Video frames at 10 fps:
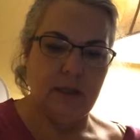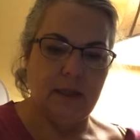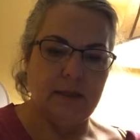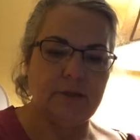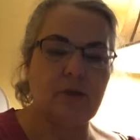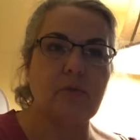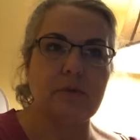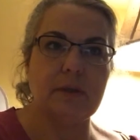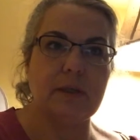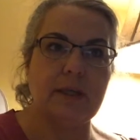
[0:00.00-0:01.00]
don't
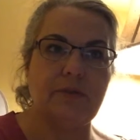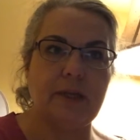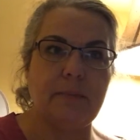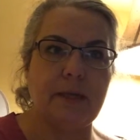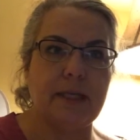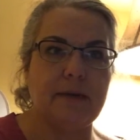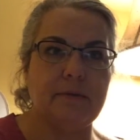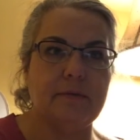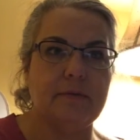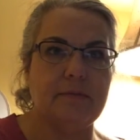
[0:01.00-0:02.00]
give any money.
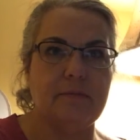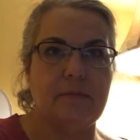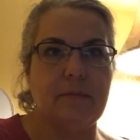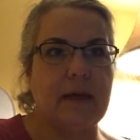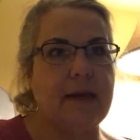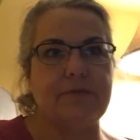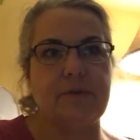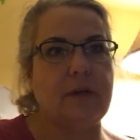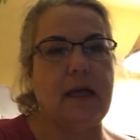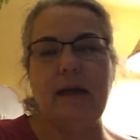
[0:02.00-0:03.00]

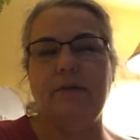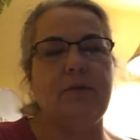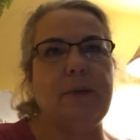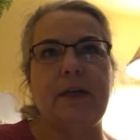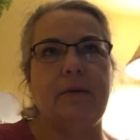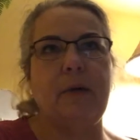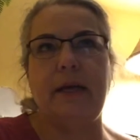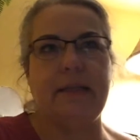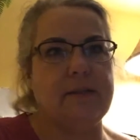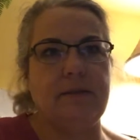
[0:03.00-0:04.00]
No matter
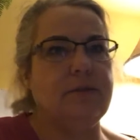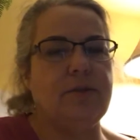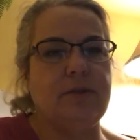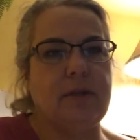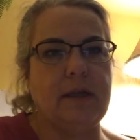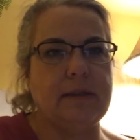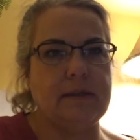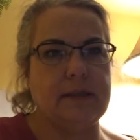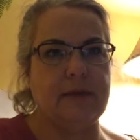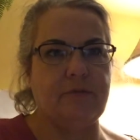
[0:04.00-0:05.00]
what, do not
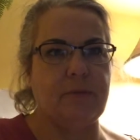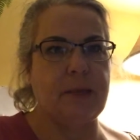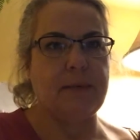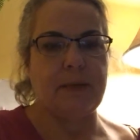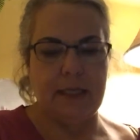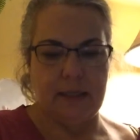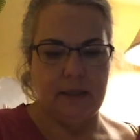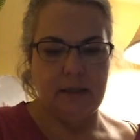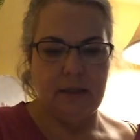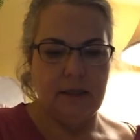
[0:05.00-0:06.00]
give them any money
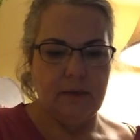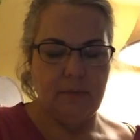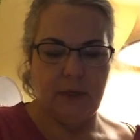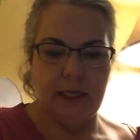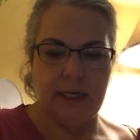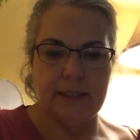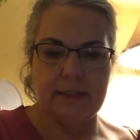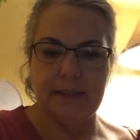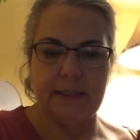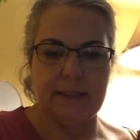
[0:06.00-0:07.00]

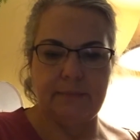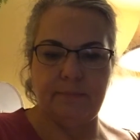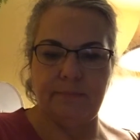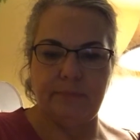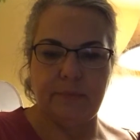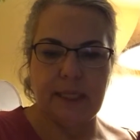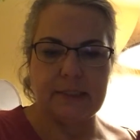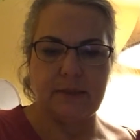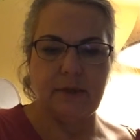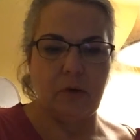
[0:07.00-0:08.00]
because
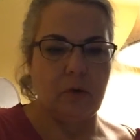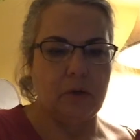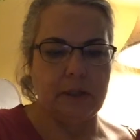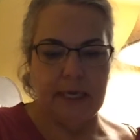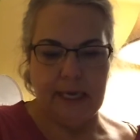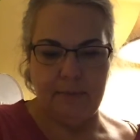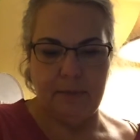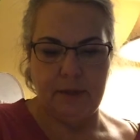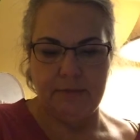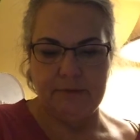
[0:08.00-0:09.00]
that's their whole game.
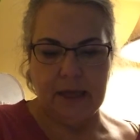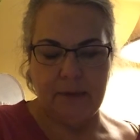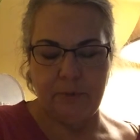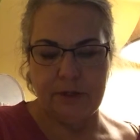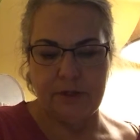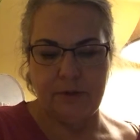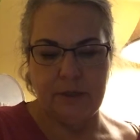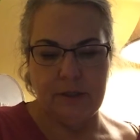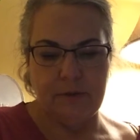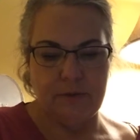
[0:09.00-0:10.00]
If they can pressure
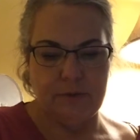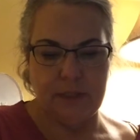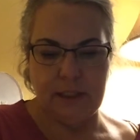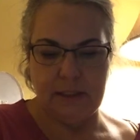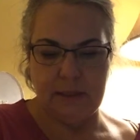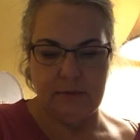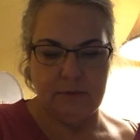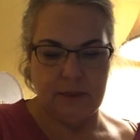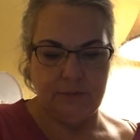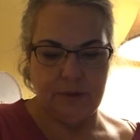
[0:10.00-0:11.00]
you
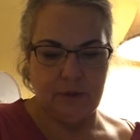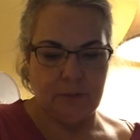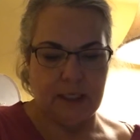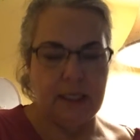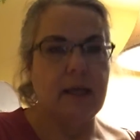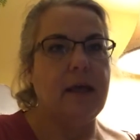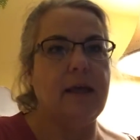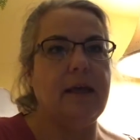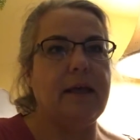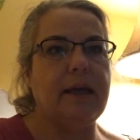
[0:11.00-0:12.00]
into giving you money,
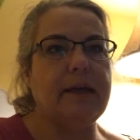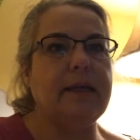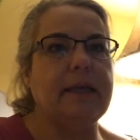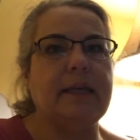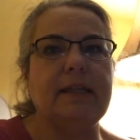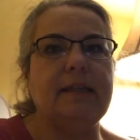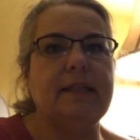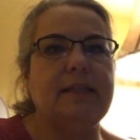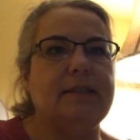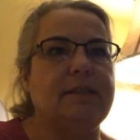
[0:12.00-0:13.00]
it can
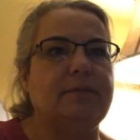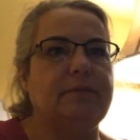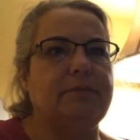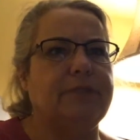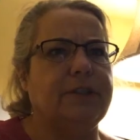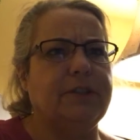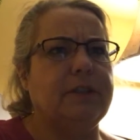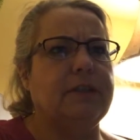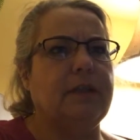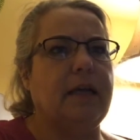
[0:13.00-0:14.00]
lead to
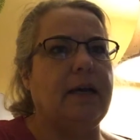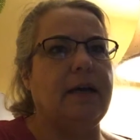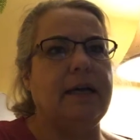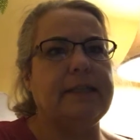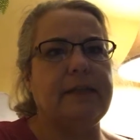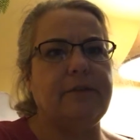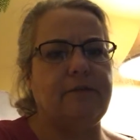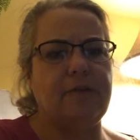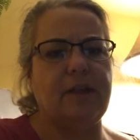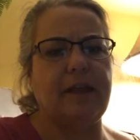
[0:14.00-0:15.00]
further
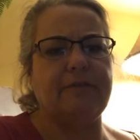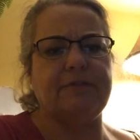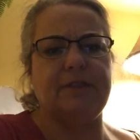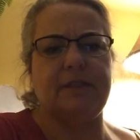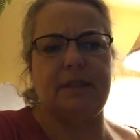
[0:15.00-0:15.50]
identity thefts,